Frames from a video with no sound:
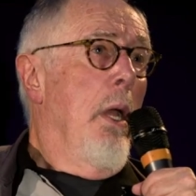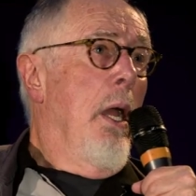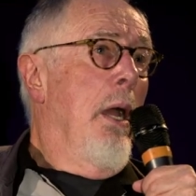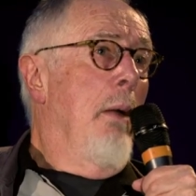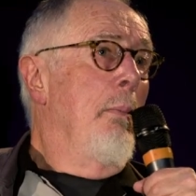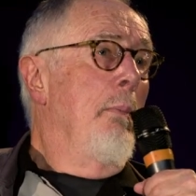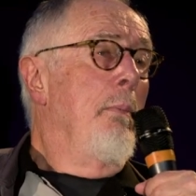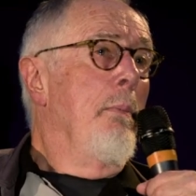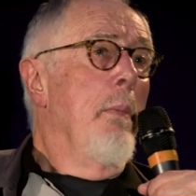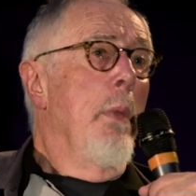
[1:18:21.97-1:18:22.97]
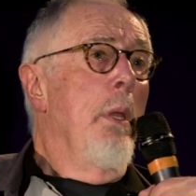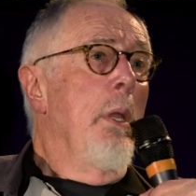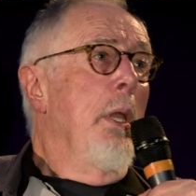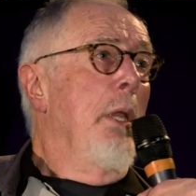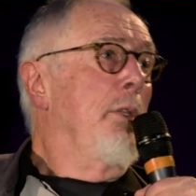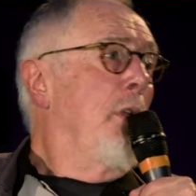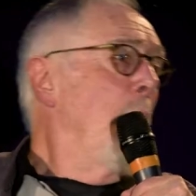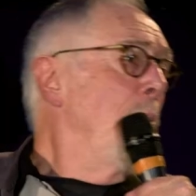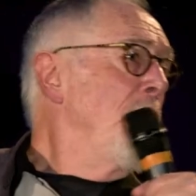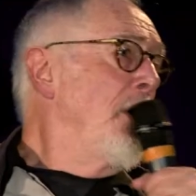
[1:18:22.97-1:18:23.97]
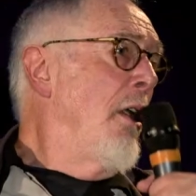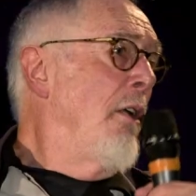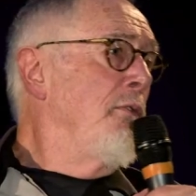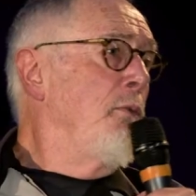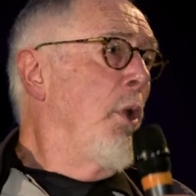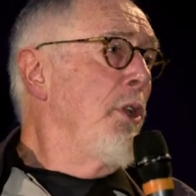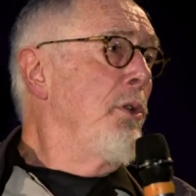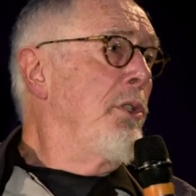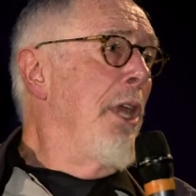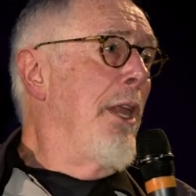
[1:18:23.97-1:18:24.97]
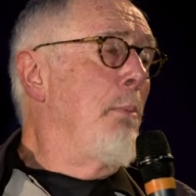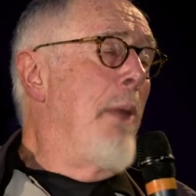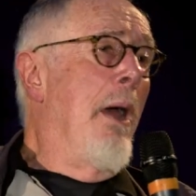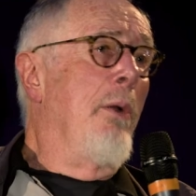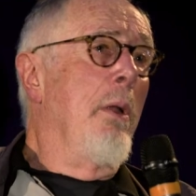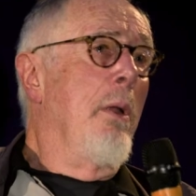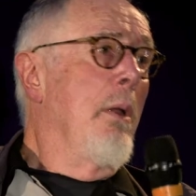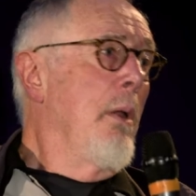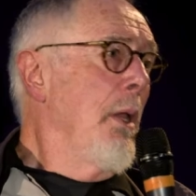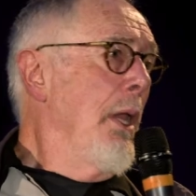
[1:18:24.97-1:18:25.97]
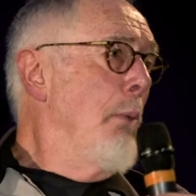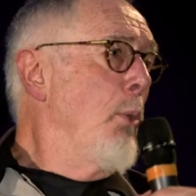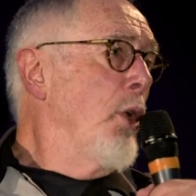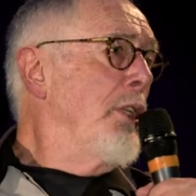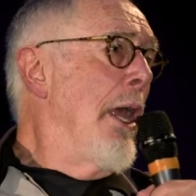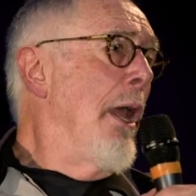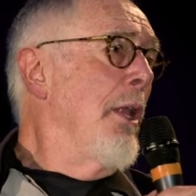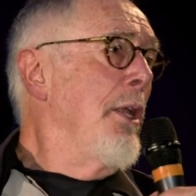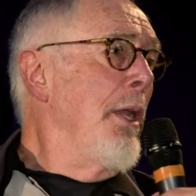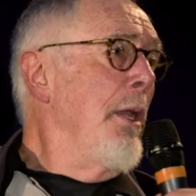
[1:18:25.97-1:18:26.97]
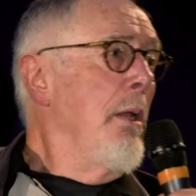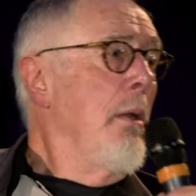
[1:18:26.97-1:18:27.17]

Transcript: In terms of what you said about immortality,